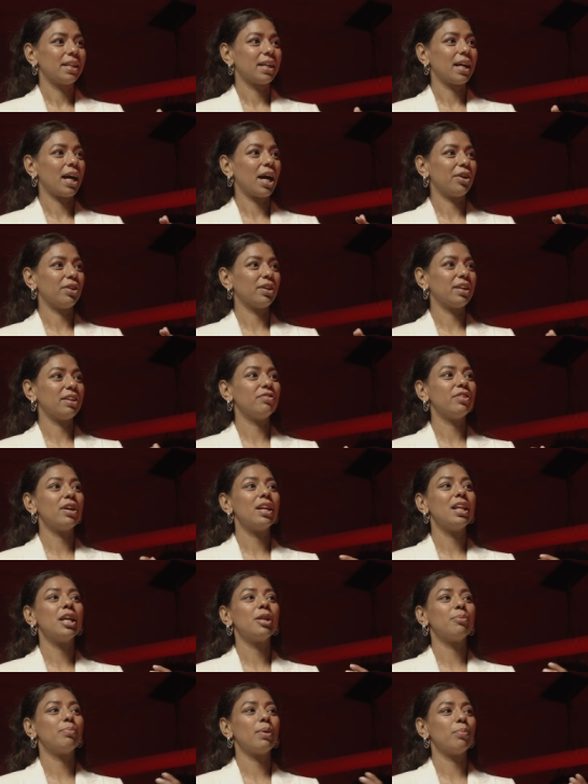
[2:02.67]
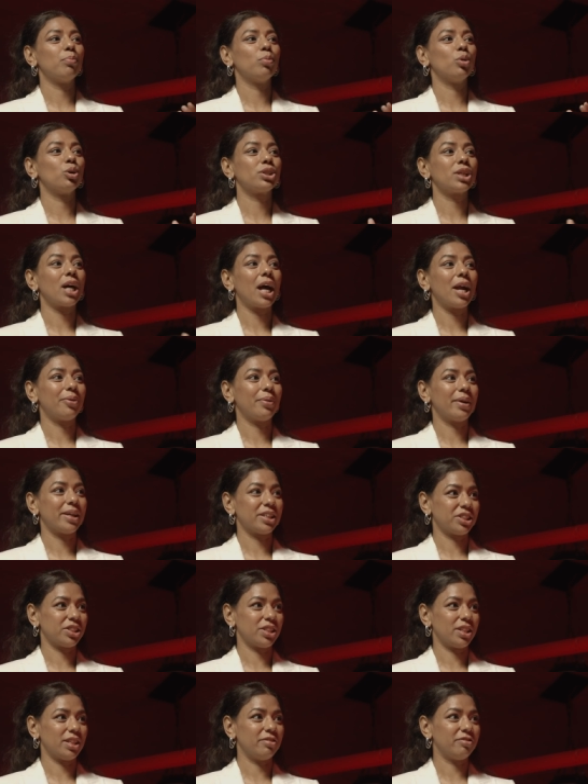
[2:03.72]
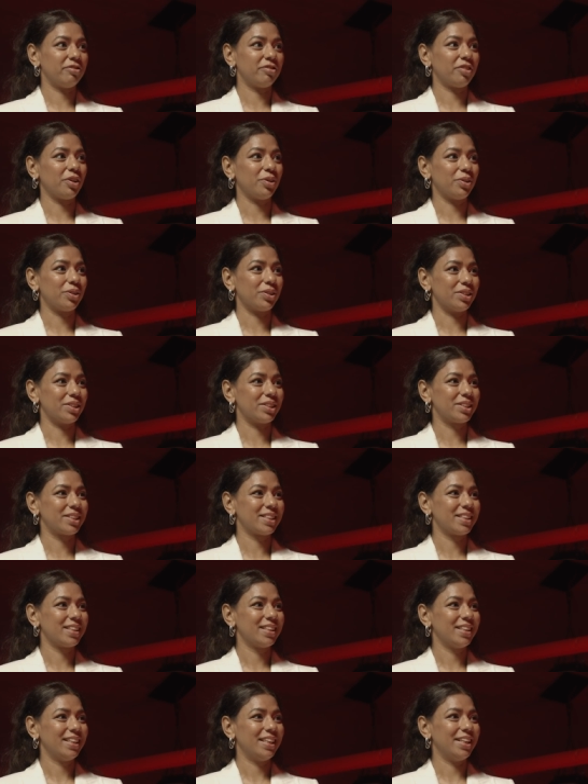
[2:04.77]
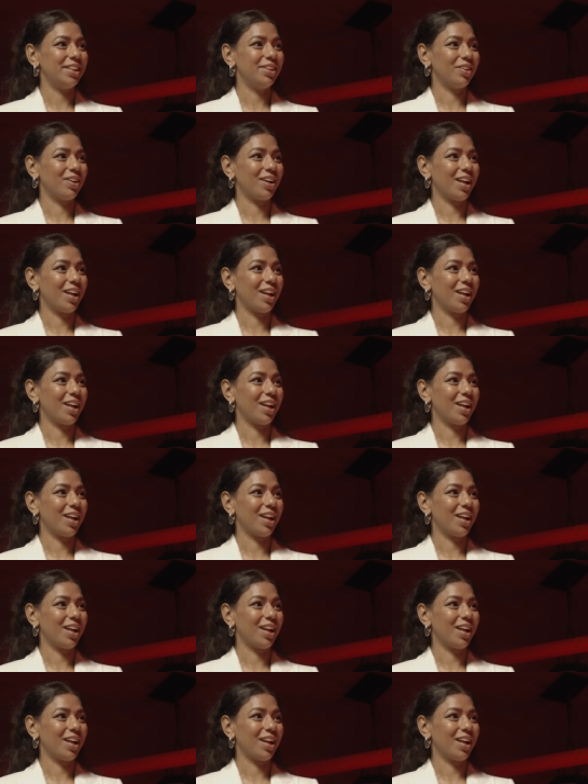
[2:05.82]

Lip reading: kind of give you a little bit more direction and focus in your